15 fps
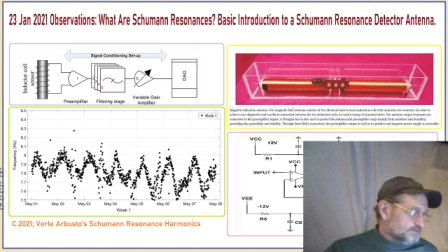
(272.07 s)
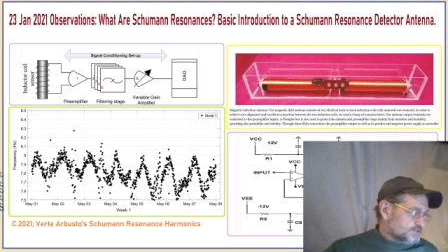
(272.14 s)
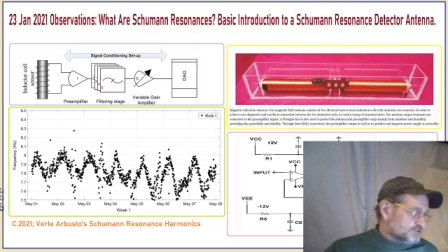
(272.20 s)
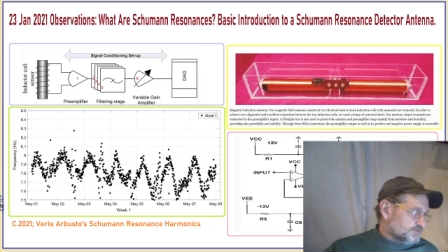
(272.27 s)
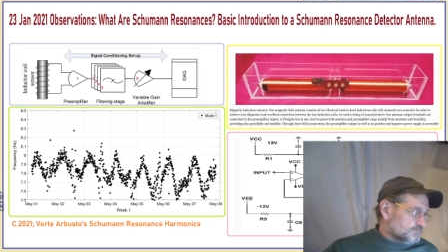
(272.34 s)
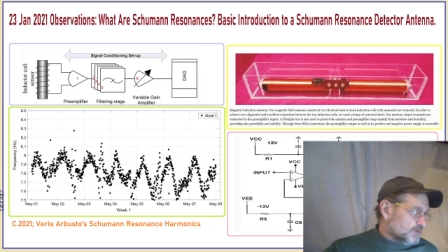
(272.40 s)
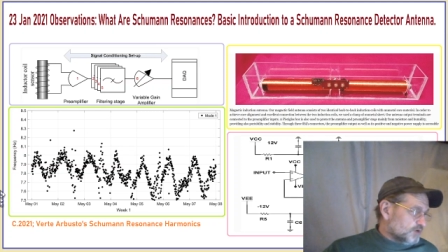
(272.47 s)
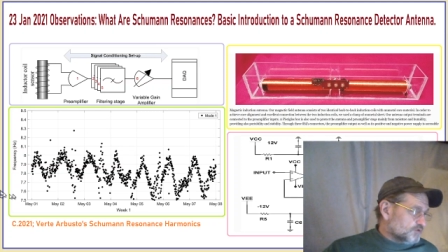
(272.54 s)

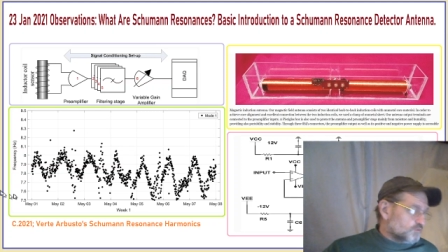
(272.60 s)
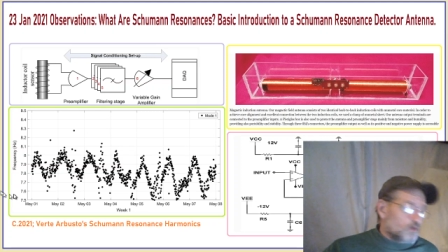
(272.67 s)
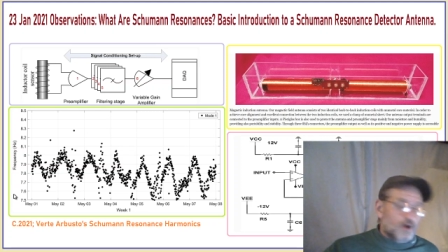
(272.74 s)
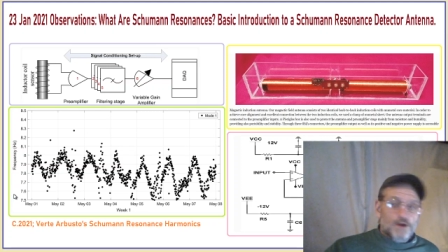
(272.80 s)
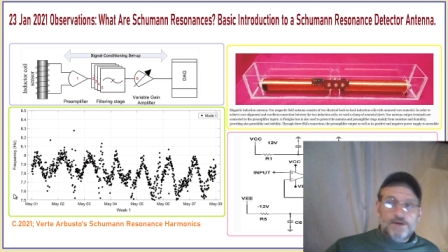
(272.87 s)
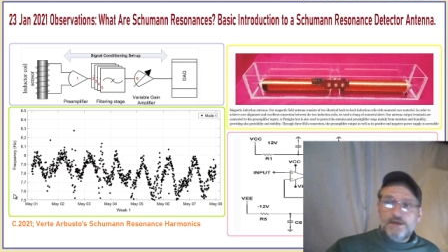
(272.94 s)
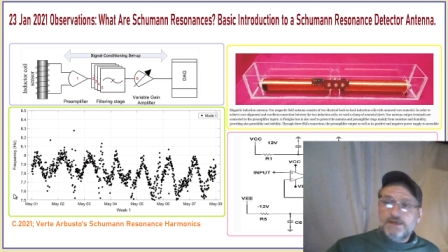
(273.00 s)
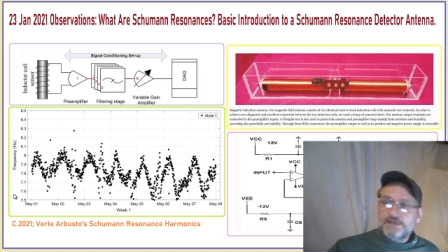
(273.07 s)
So mode
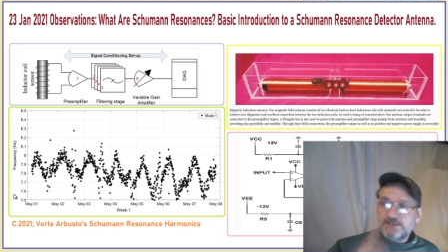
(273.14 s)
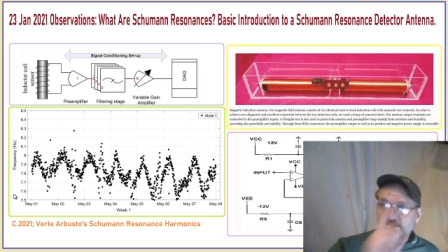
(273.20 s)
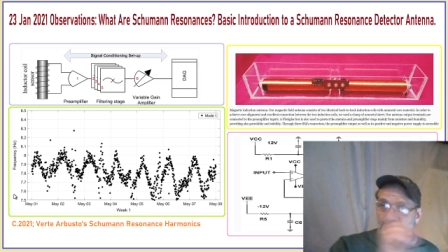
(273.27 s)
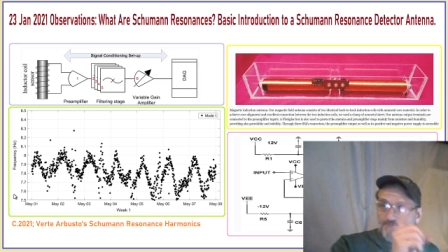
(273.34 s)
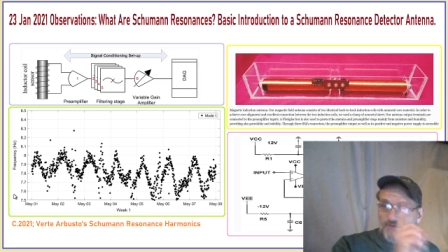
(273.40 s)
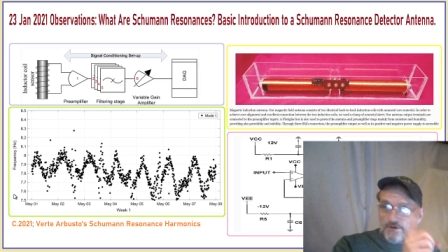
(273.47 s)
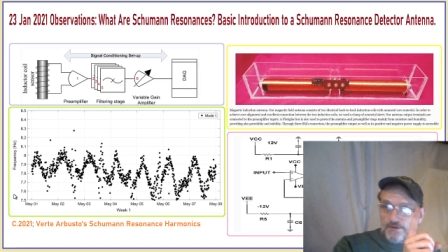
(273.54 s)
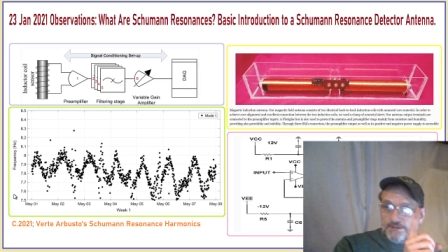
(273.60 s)
one is the
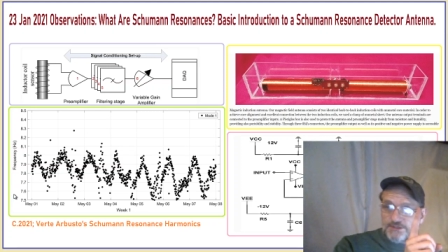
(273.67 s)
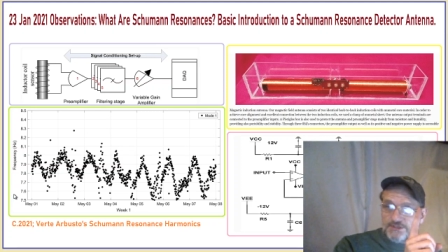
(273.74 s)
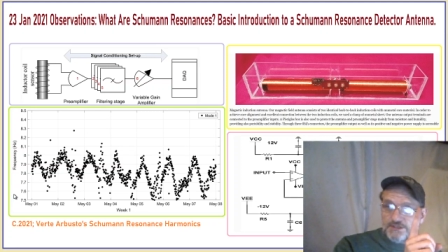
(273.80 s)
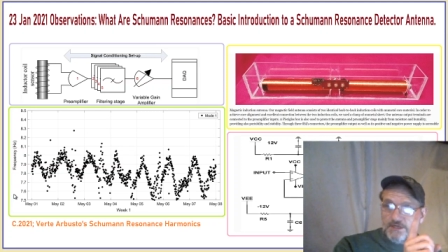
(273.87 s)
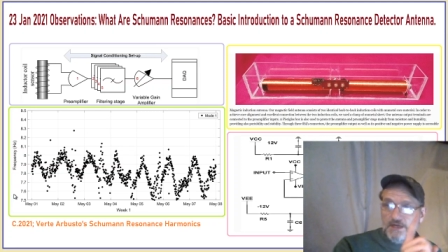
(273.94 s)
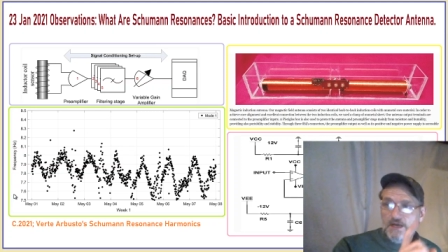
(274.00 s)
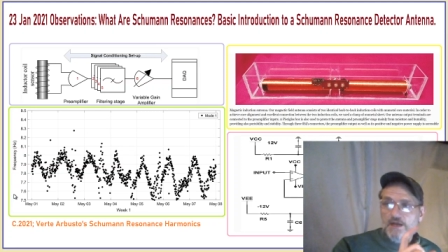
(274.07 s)
first